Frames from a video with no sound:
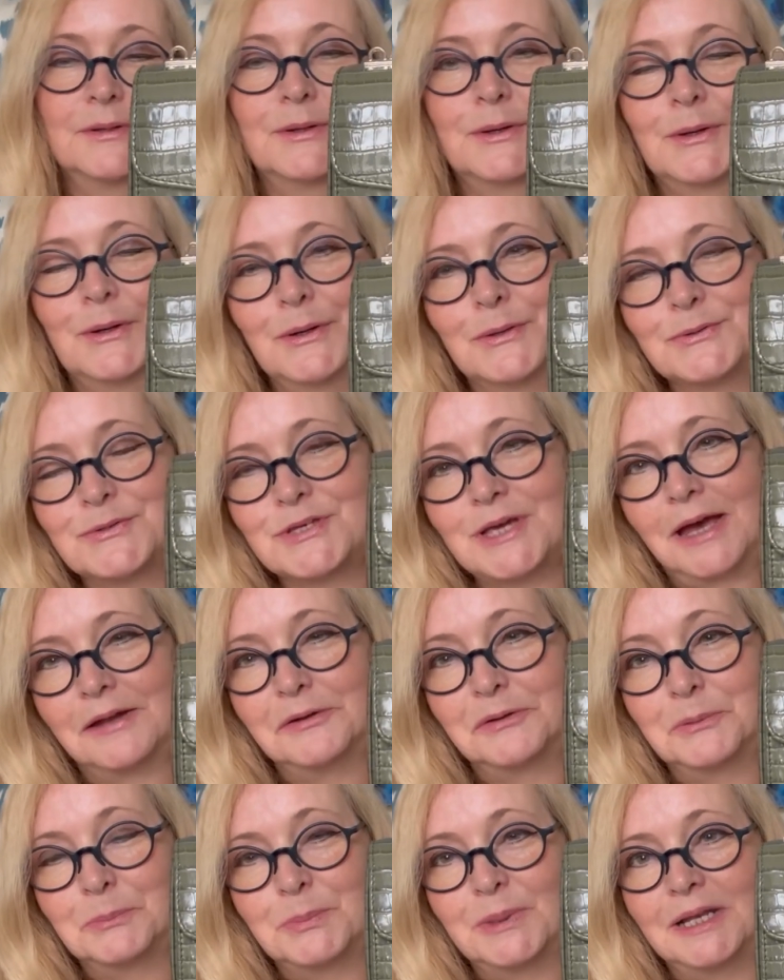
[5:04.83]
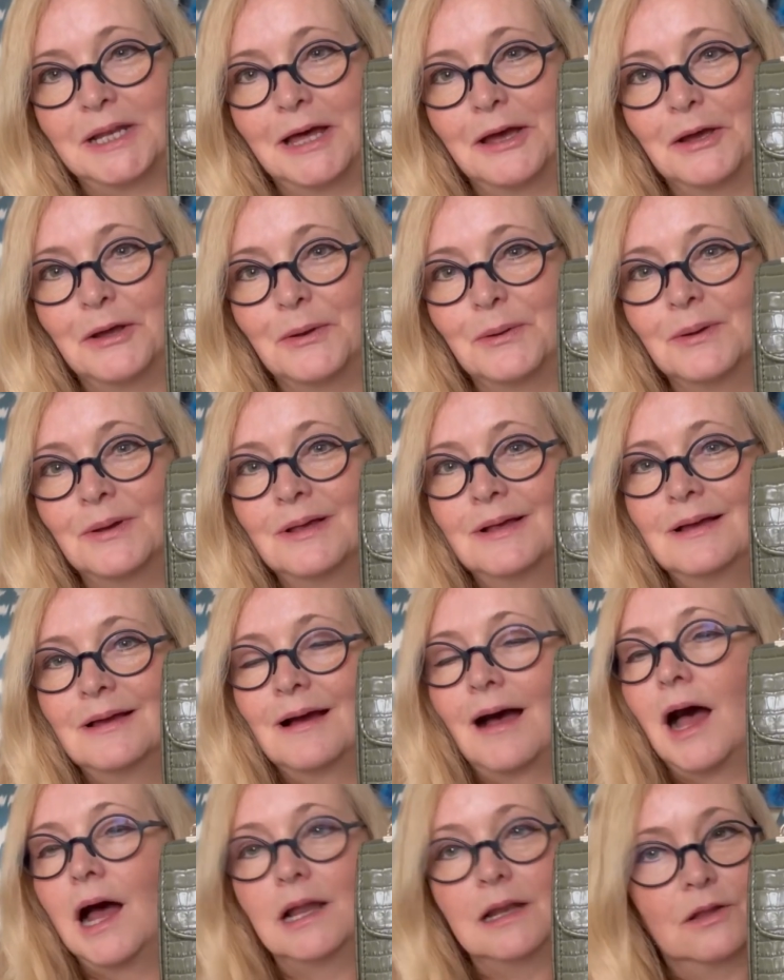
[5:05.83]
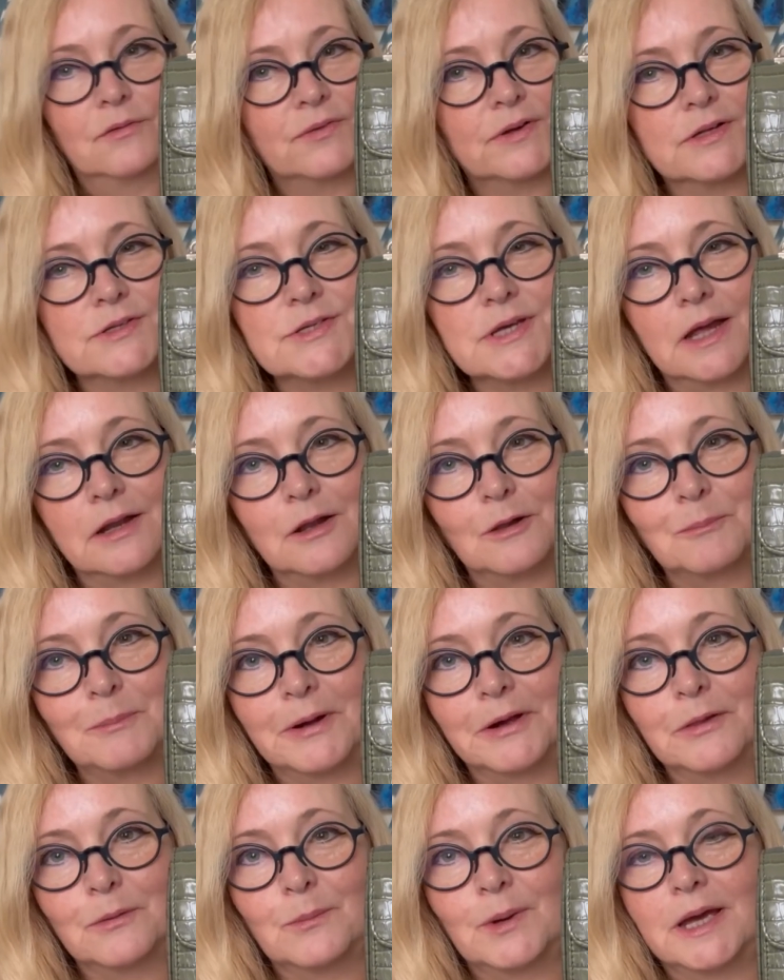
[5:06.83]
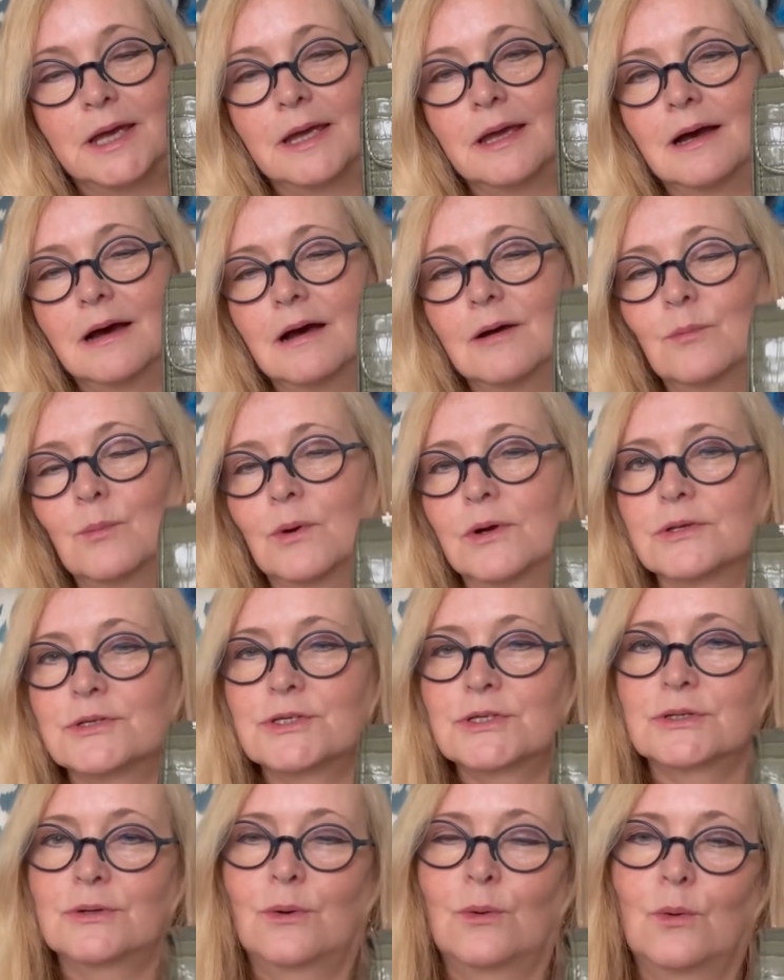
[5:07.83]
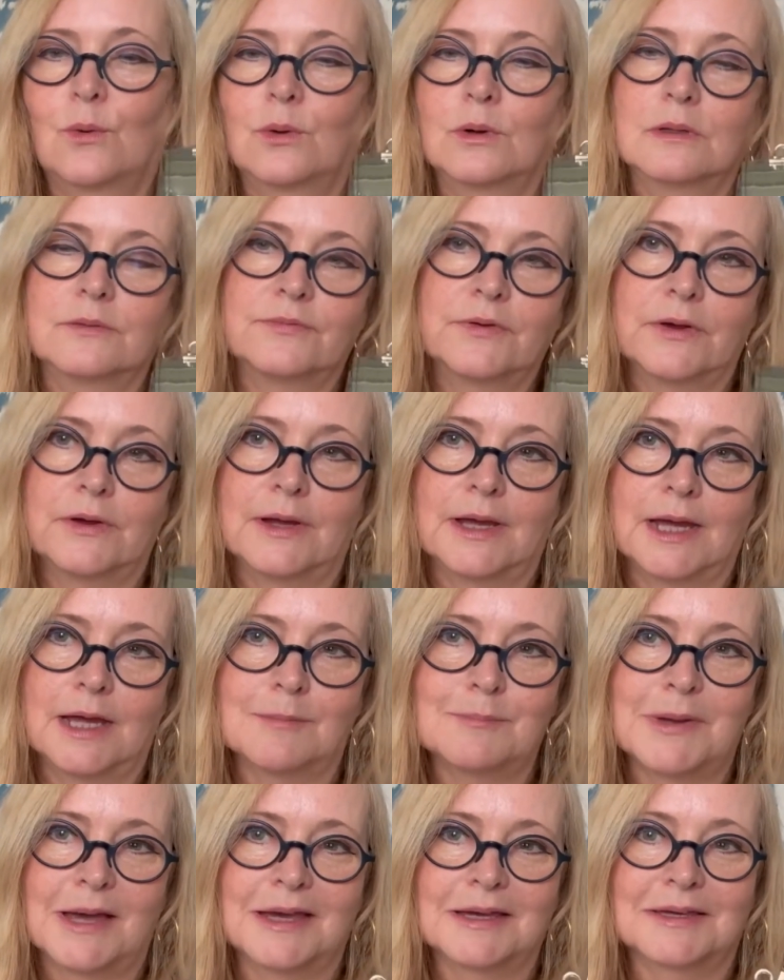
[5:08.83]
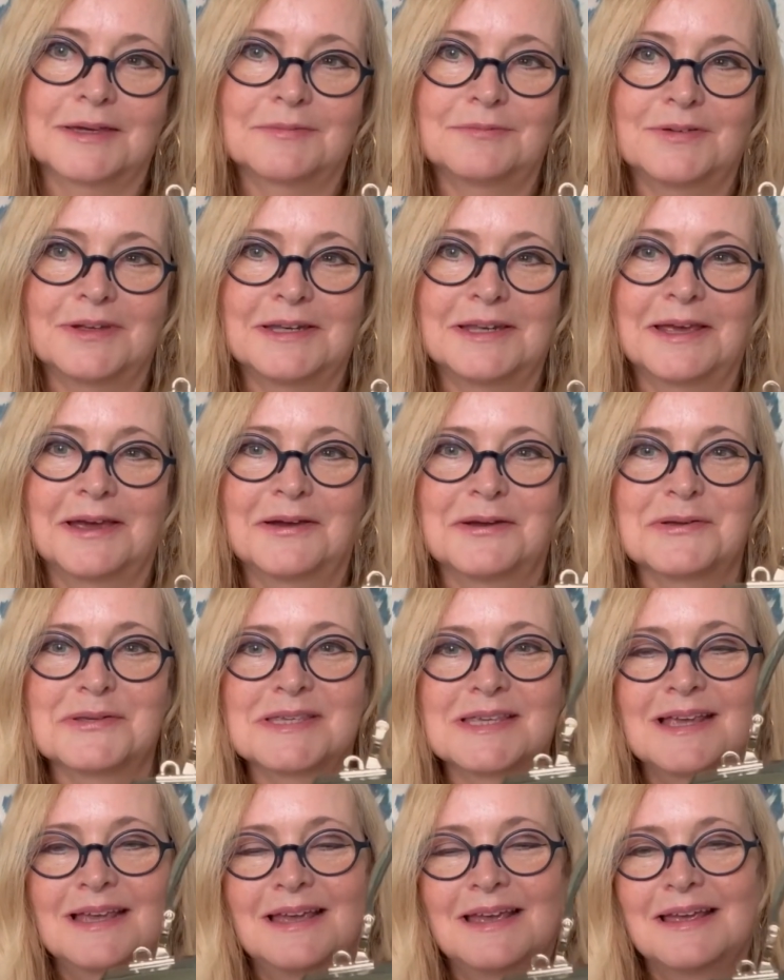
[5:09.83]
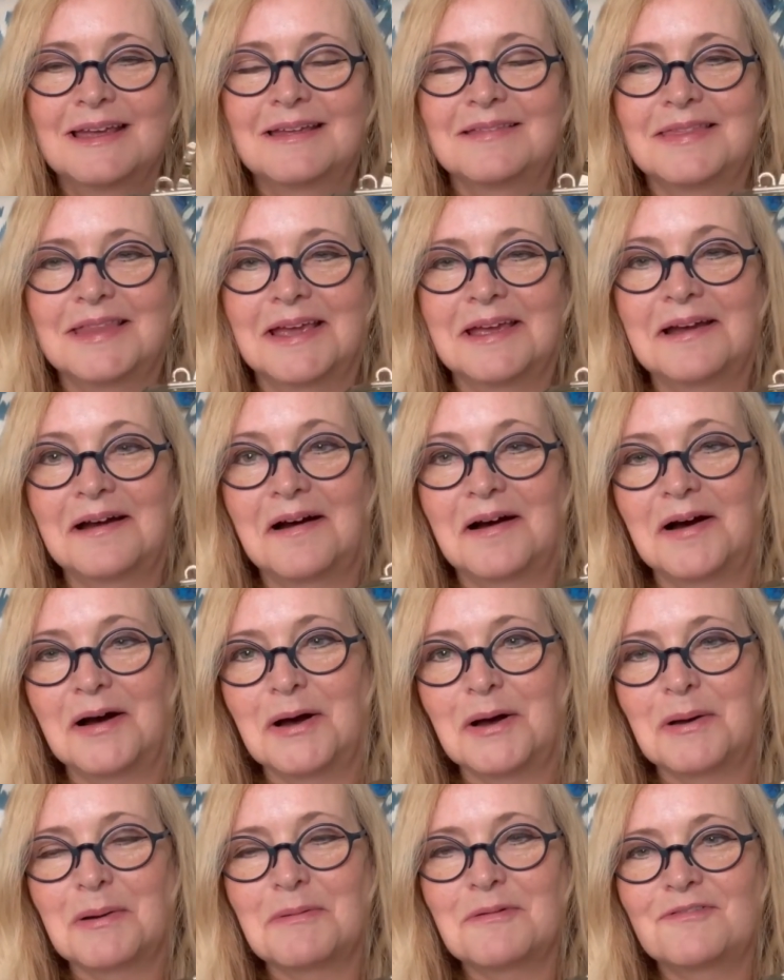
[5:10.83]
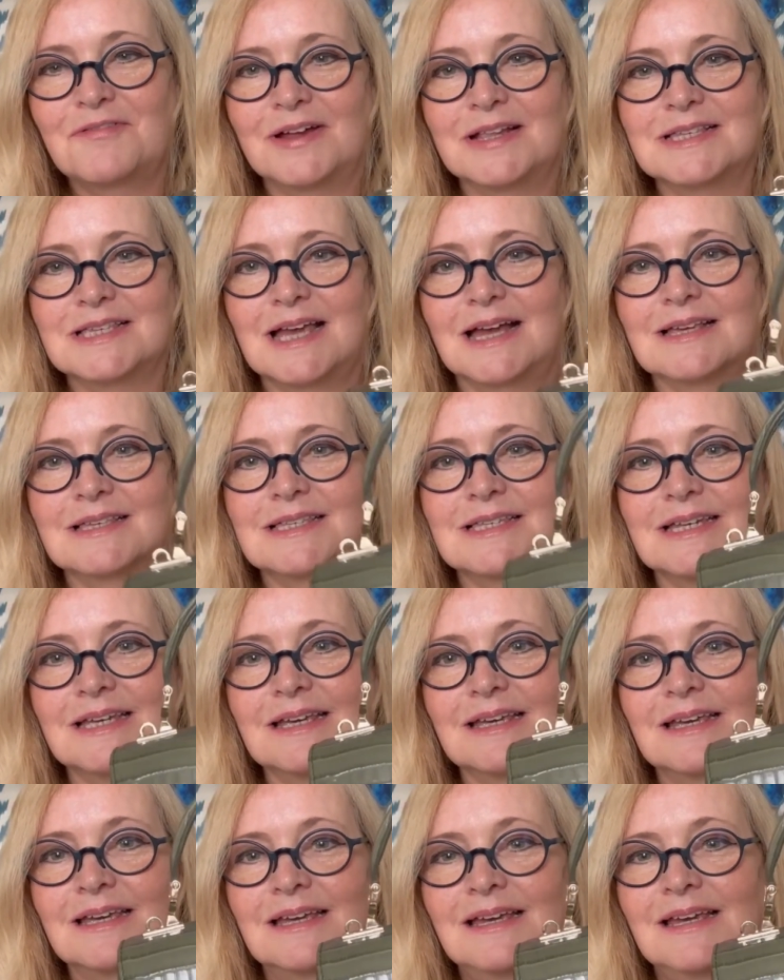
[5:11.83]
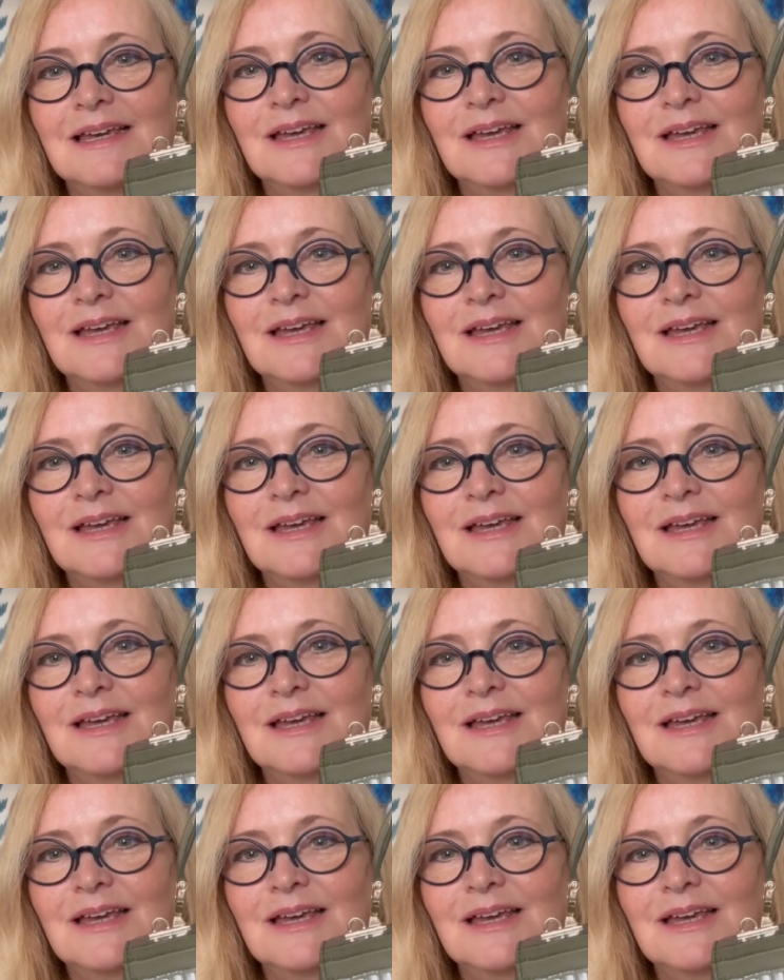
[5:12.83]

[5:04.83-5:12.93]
her channel below. I love her channel, by the way. I watch all of her handbag videos. They are fantastic.